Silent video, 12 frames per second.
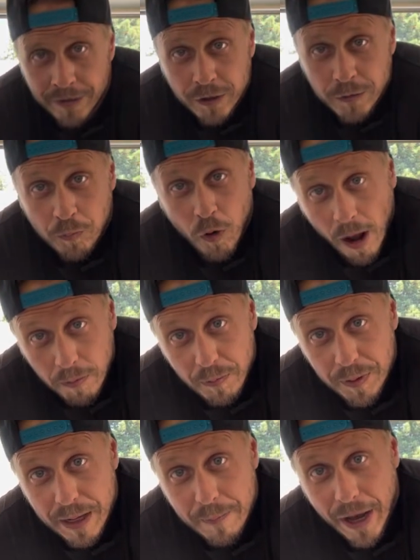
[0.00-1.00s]
There's
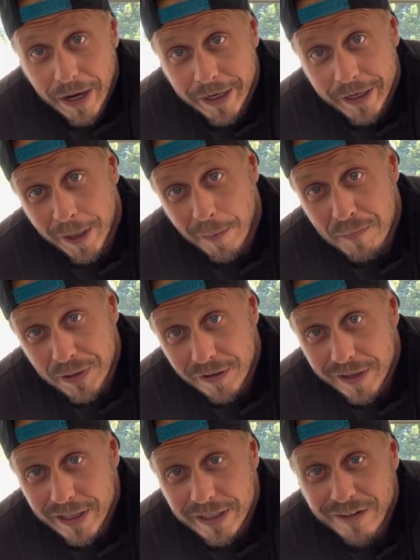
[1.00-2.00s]
probably about a
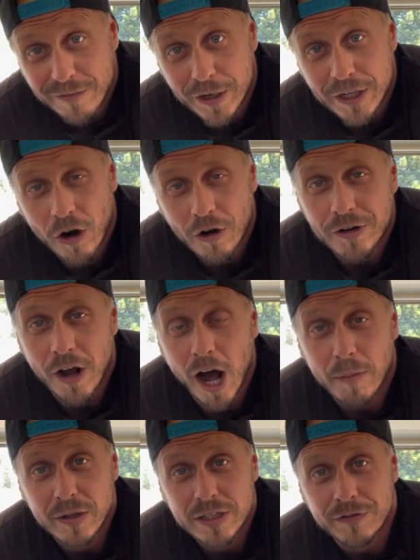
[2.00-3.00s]
gabillion different garden
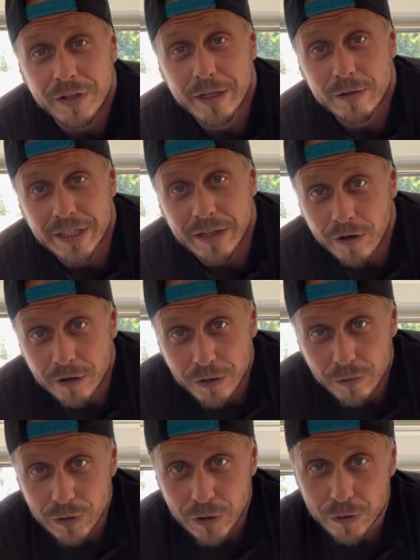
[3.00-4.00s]
obelisk videos here on
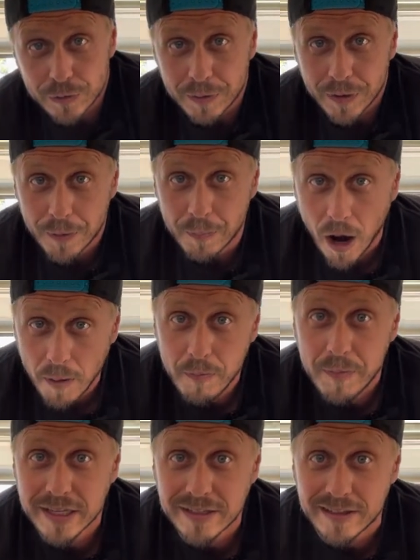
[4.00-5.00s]
YouTube. The
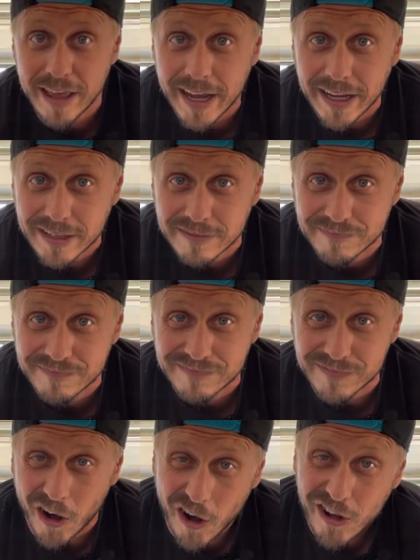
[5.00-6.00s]
problem is they
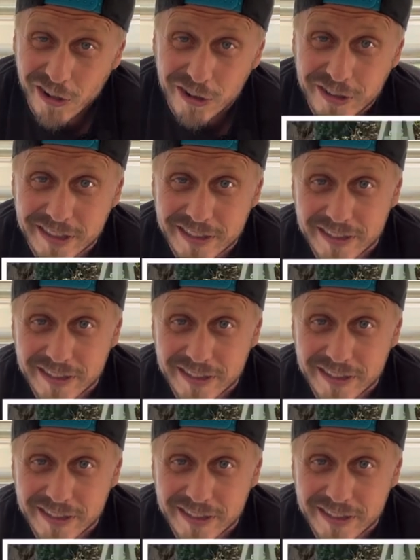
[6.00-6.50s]
all look the